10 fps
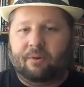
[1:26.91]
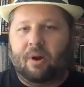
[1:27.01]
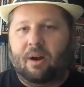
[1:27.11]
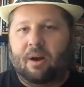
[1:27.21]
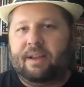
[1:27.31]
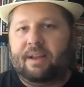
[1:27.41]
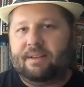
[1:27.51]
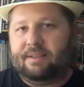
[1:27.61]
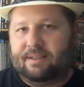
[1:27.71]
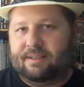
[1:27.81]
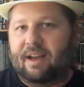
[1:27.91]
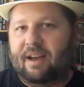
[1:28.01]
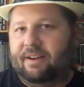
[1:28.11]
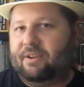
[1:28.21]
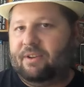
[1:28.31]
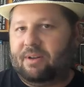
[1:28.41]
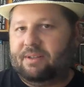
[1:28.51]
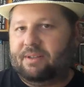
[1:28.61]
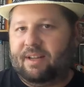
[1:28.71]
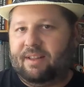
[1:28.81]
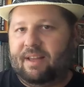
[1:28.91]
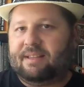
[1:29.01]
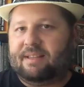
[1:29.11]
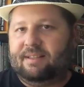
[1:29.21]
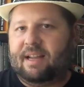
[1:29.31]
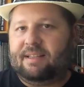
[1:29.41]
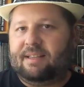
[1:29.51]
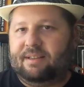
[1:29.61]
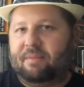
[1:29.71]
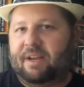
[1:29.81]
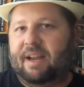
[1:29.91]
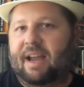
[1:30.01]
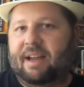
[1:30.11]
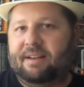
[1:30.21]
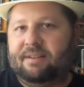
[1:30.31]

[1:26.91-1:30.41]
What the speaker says: And for our audience that's not in New York City, that's in Manhattan.